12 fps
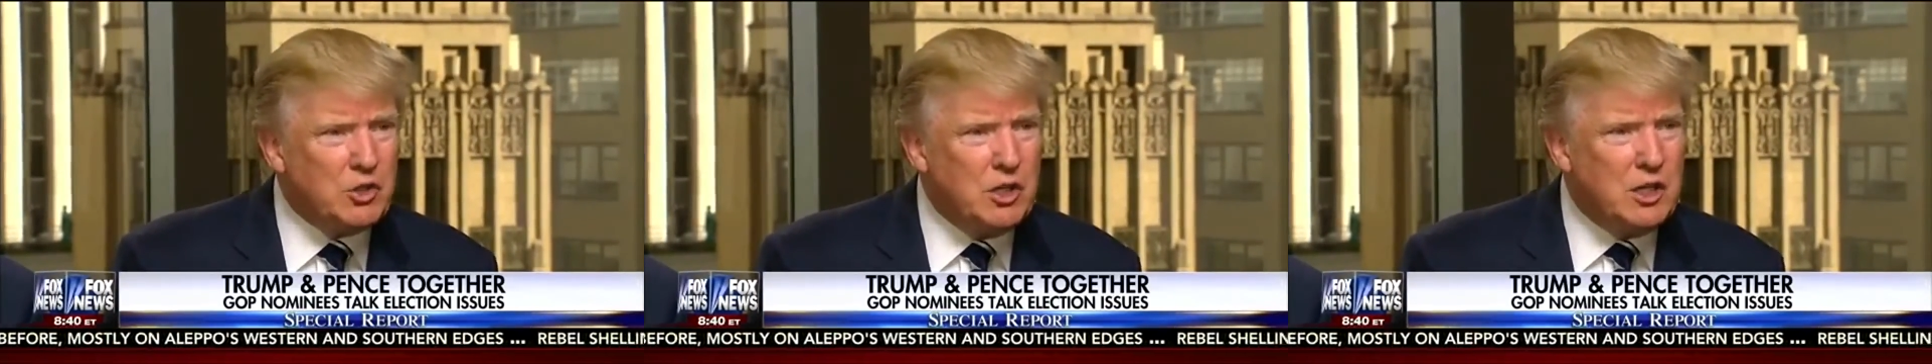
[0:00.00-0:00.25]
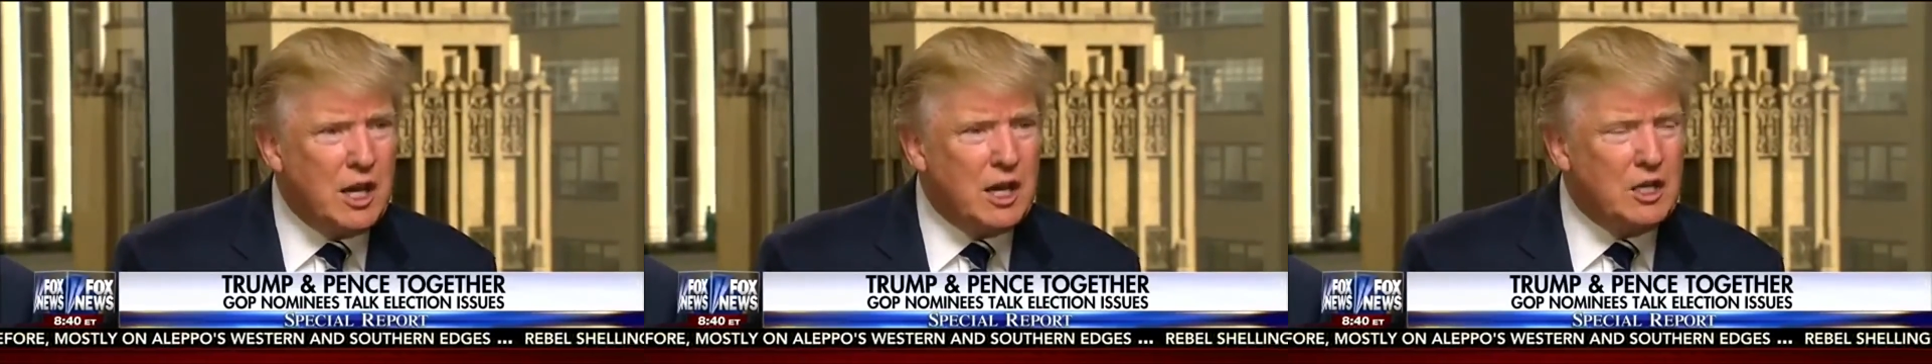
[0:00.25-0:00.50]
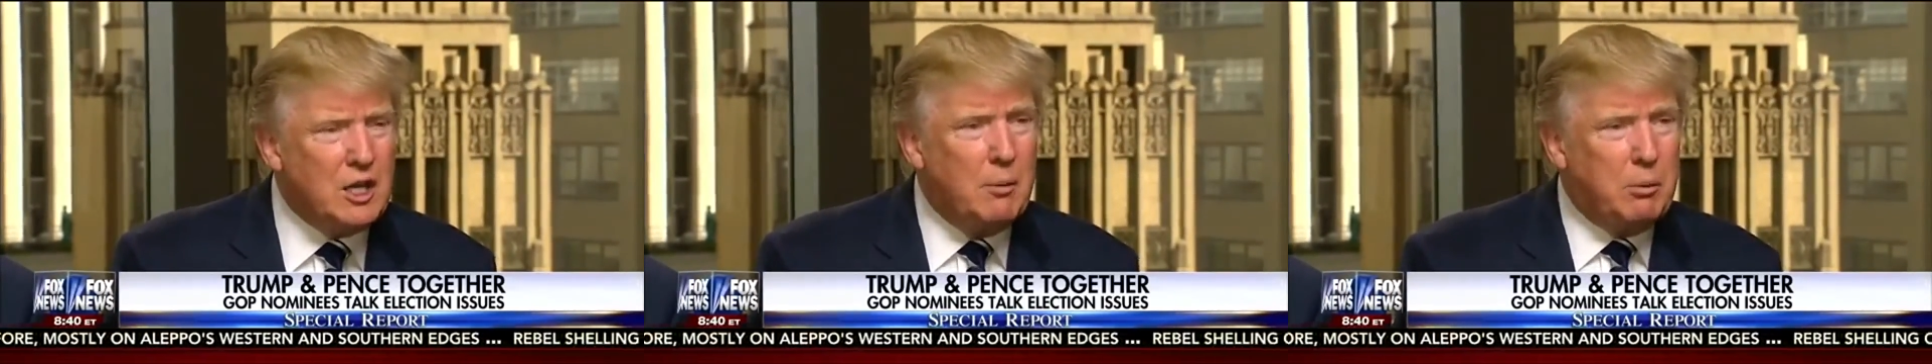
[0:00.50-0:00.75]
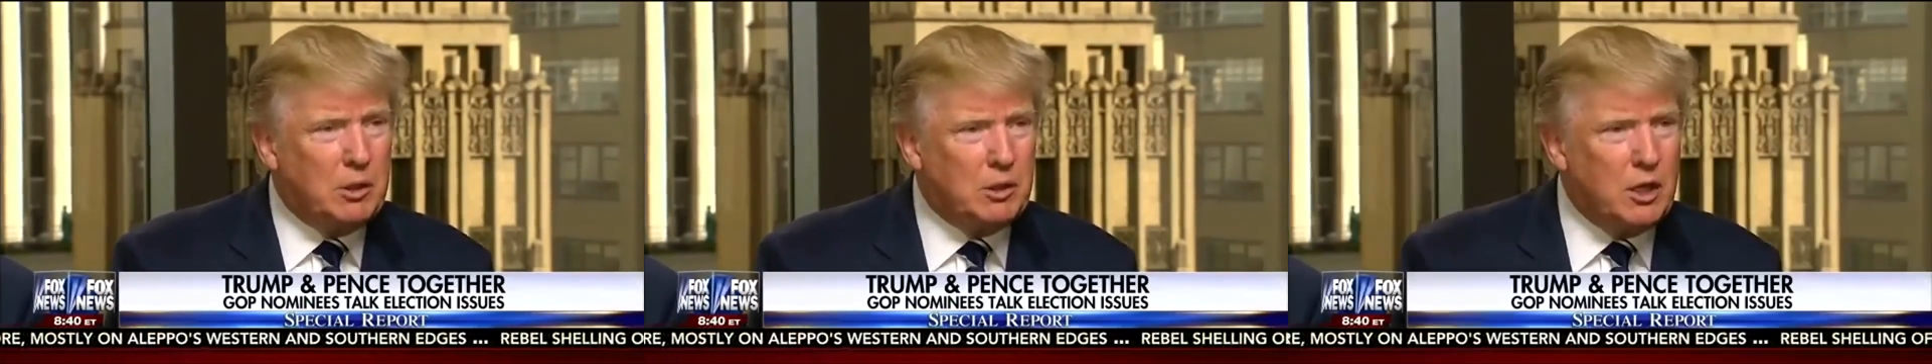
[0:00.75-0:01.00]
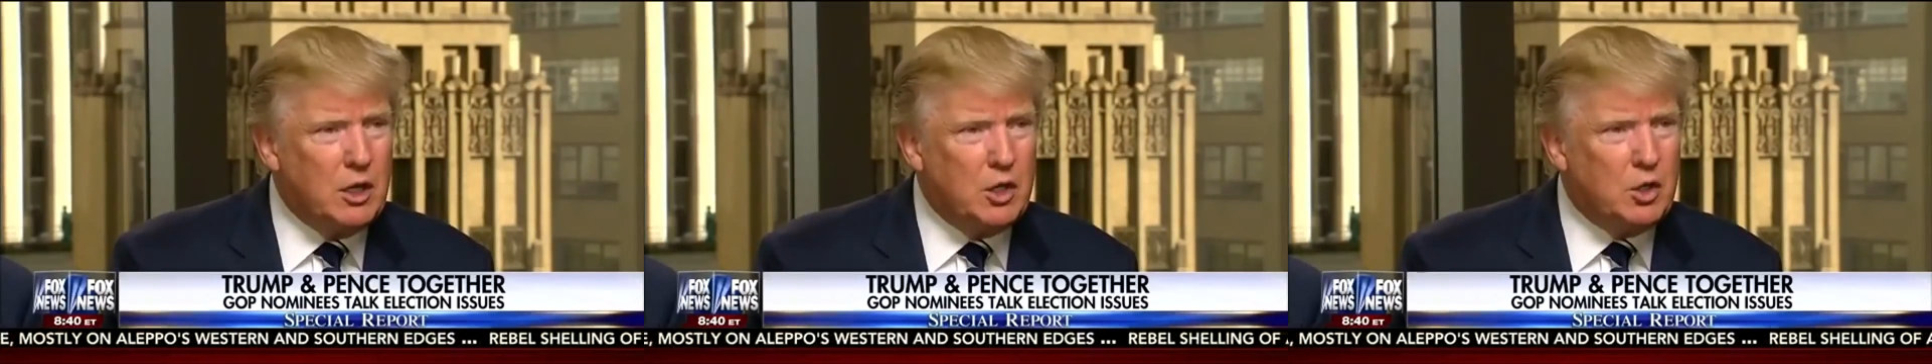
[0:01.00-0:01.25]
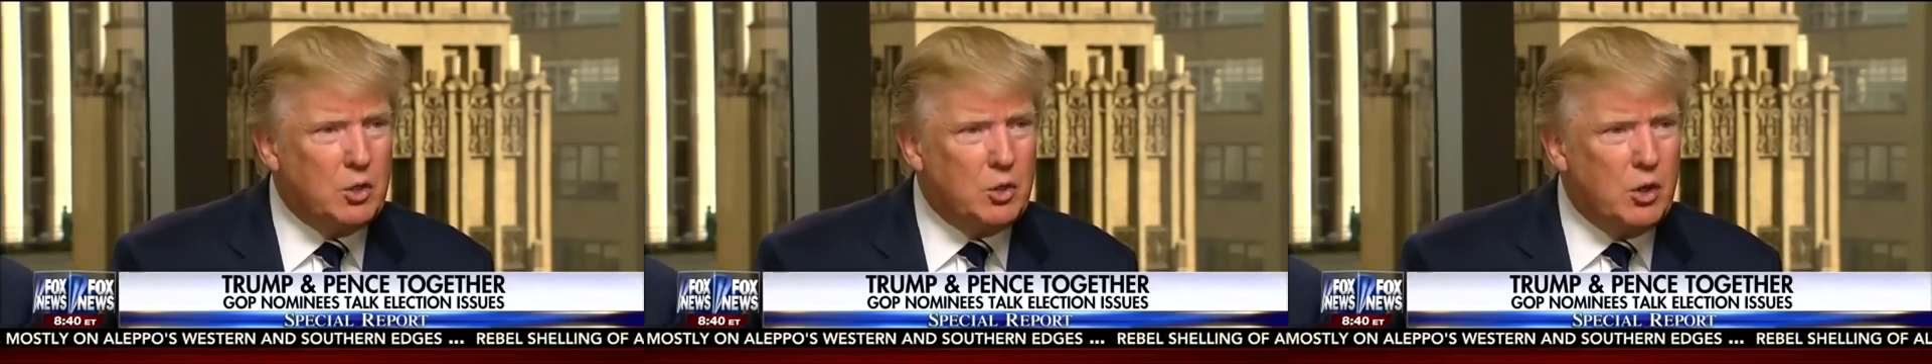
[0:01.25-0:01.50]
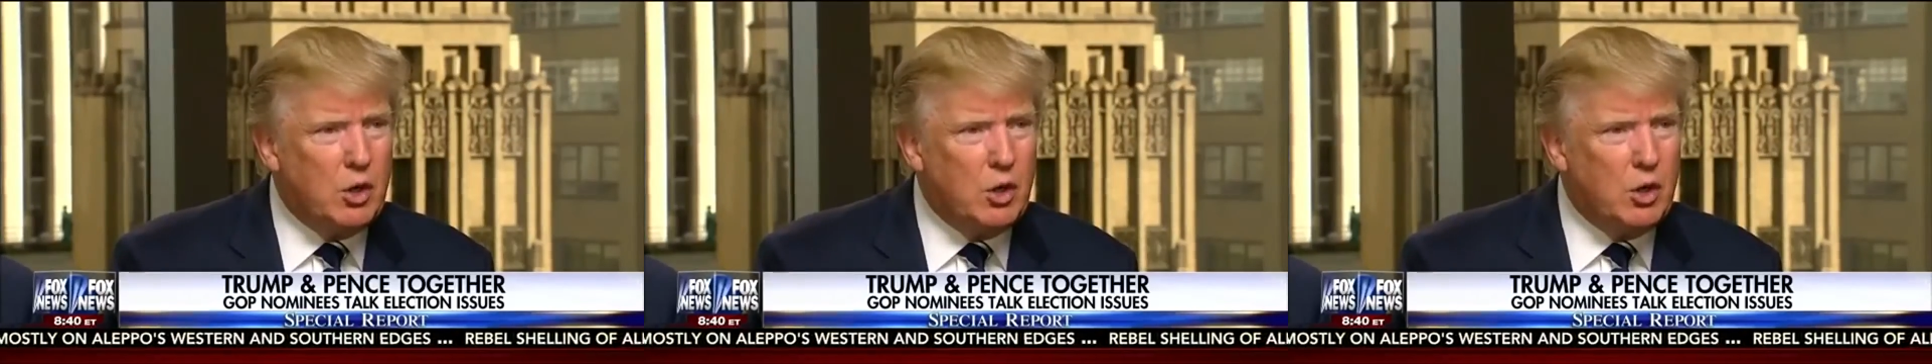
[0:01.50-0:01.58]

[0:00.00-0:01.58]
in debt, doubled under